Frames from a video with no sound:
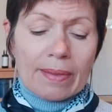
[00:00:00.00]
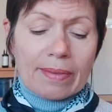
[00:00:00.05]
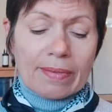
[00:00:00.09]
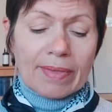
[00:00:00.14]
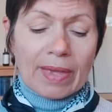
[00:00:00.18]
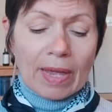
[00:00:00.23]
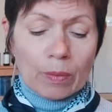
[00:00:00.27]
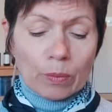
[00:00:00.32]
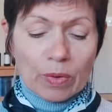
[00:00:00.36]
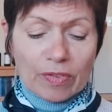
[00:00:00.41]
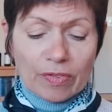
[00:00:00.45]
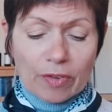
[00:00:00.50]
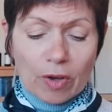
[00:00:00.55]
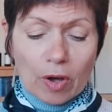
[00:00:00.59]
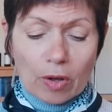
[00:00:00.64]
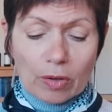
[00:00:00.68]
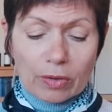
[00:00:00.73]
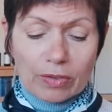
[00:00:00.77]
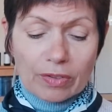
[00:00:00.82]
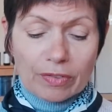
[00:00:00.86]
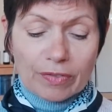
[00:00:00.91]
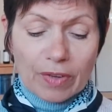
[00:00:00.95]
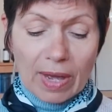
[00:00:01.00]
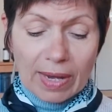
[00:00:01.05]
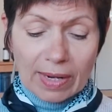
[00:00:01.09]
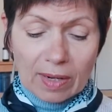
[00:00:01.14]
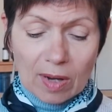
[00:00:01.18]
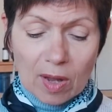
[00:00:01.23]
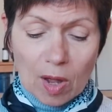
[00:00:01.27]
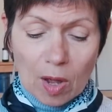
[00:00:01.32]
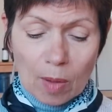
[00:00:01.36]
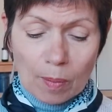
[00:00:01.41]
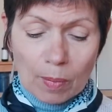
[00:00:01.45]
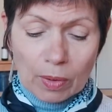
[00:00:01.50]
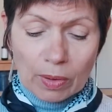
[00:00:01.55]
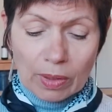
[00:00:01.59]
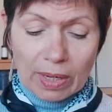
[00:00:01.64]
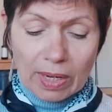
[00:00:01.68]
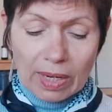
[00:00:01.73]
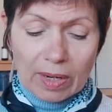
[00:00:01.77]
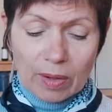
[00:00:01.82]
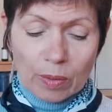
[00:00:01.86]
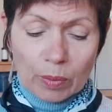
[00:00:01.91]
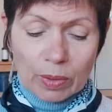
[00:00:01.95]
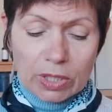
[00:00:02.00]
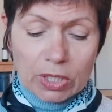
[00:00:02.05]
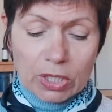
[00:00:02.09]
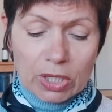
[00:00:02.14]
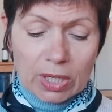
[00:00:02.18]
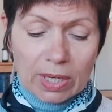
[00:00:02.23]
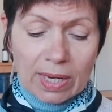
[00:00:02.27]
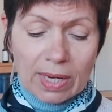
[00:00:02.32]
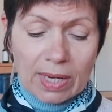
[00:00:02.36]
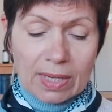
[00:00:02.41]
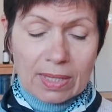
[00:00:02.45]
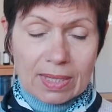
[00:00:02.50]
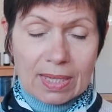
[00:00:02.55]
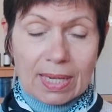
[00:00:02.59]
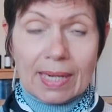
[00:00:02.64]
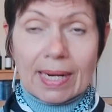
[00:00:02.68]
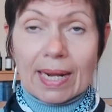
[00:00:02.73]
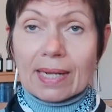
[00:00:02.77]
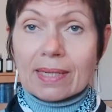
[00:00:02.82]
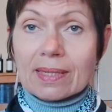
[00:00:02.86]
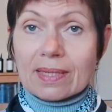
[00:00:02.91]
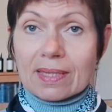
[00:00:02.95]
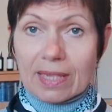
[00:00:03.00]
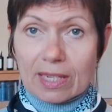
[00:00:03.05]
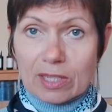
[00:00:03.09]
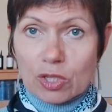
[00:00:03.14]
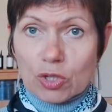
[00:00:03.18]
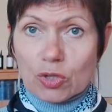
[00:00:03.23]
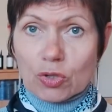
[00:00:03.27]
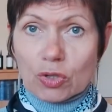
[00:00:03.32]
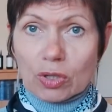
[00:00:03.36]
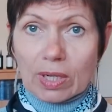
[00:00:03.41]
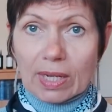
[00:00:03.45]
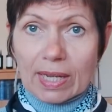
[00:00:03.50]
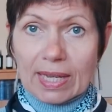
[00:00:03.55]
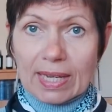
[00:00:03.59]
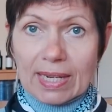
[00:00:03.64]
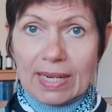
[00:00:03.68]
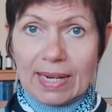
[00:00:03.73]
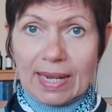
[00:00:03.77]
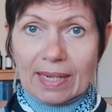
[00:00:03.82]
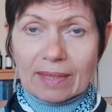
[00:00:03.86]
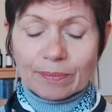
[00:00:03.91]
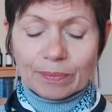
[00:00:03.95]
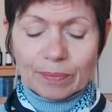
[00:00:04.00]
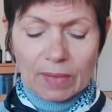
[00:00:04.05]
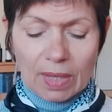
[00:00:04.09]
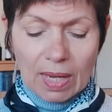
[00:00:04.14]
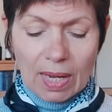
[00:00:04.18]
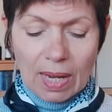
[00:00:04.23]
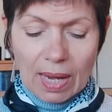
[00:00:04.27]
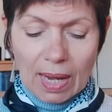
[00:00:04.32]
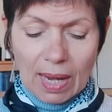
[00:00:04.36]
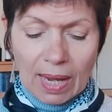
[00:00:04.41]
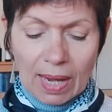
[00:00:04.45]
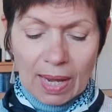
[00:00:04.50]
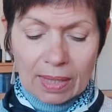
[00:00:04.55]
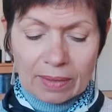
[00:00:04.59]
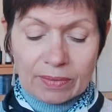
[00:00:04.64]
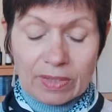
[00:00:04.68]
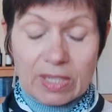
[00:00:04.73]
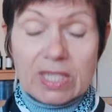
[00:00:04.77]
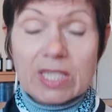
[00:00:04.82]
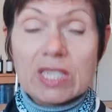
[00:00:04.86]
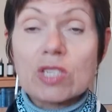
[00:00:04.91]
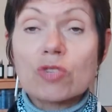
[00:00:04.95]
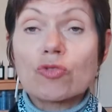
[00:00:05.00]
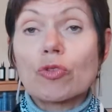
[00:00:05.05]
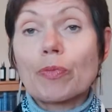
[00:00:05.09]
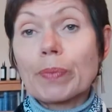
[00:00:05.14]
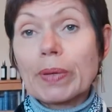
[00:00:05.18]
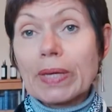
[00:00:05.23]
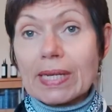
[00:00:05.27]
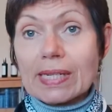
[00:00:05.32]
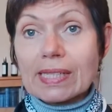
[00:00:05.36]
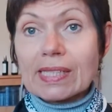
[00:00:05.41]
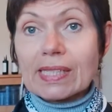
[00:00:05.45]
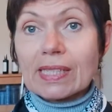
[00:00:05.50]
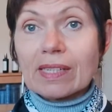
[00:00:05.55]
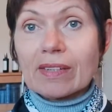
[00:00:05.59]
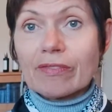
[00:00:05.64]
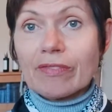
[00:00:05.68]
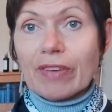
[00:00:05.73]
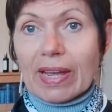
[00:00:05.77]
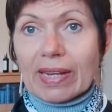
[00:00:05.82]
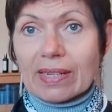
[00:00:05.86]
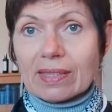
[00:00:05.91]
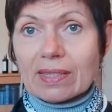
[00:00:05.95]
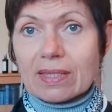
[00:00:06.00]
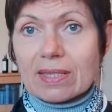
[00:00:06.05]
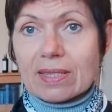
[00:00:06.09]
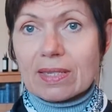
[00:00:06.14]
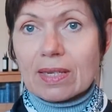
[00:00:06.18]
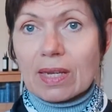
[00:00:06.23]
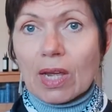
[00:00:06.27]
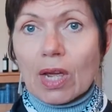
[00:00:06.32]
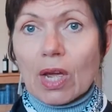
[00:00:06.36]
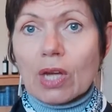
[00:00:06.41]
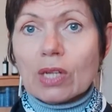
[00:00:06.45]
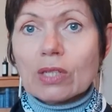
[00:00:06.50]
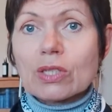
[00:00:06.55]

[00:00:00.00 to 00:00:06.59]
Then we've got the final harmonic, which is an ancestral healing, and this is repeating events.